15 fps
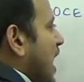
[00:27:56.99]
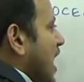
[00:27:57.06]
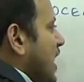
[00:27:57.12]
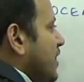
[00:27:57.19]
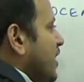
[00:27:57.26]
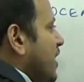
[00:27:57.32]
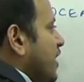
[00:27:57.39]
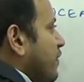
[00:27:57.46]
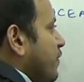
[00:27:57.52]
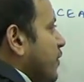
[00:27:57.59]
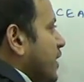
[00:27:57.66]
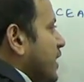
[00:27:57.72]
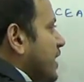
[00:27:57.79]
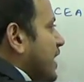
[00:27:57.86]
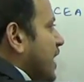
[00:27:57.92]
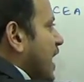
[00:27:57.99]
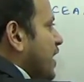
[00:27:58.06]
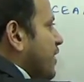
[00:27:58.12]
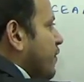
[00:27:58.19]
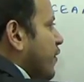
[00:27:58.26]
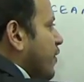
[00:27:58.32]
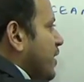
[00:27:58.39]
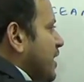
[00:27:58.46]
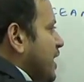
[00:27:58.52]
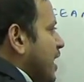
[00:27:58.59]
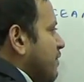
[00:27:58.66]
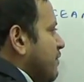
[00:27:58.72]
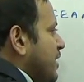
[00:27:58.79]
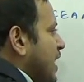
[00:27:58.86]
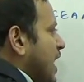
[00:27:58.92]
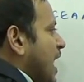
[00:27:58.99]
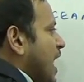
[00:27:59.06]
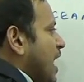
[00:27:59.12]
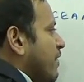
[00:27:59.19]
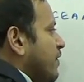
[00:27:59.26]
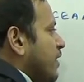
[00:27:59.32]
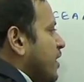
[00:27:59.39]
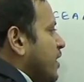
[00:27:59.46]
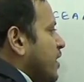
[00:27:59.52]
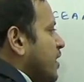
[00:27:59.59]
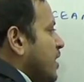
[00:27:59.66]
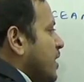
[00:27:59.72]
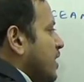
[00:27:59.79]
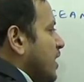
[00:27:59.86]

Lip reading: and therefore in California we have a